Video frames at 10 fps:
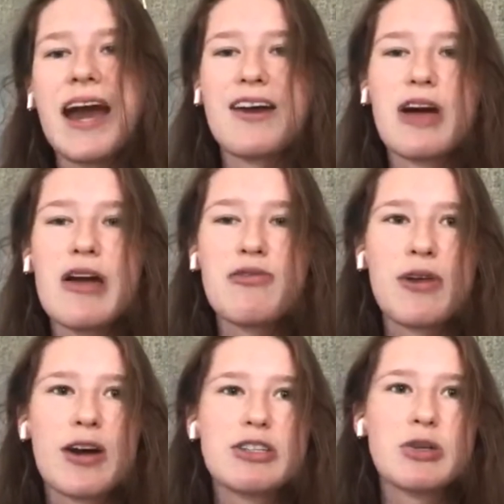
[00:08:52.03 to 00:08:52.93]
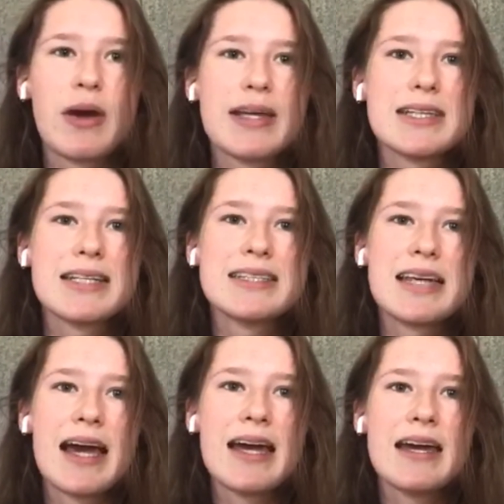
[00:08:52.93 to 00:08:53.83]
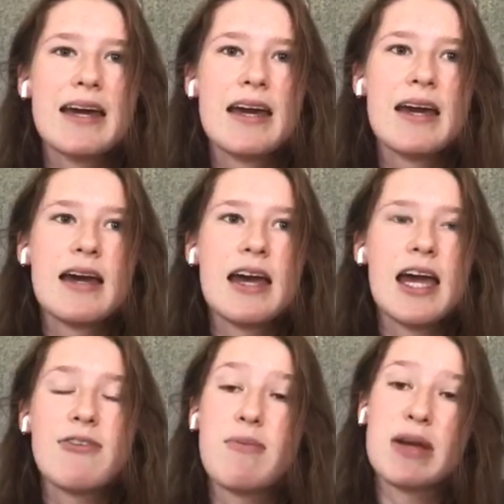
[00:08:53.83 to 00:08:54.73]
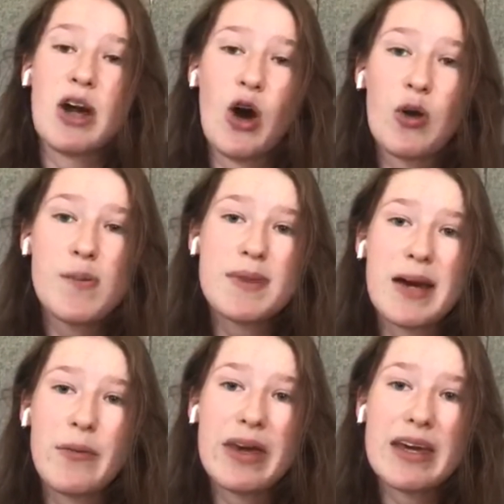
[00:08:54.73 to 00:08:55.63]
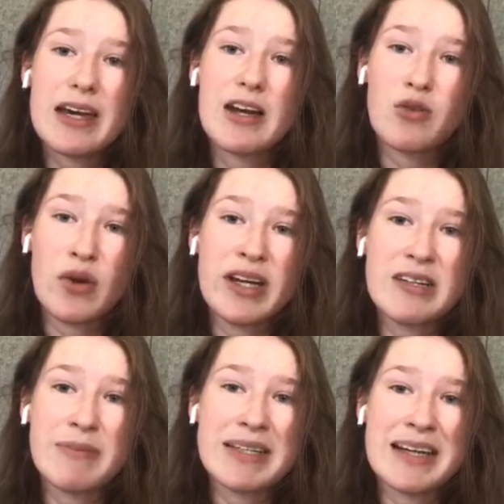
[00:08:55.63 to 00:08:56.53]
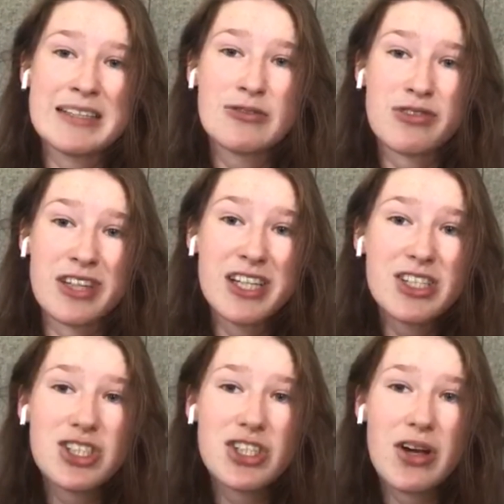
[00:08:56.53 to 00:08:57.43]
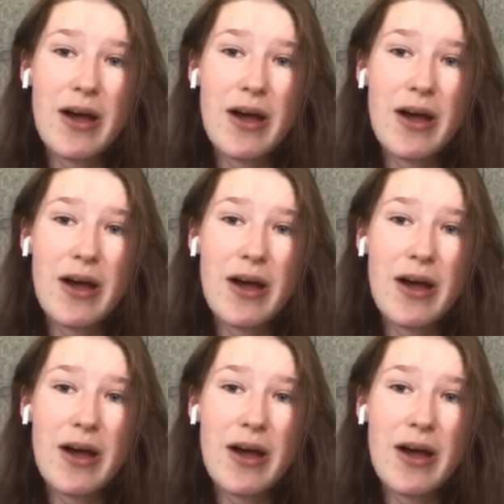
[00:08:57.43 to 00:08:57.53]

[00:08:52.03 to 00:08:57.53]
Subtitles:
it fluctuates. I'd say if I've been home that week and I've raided my dad's fridge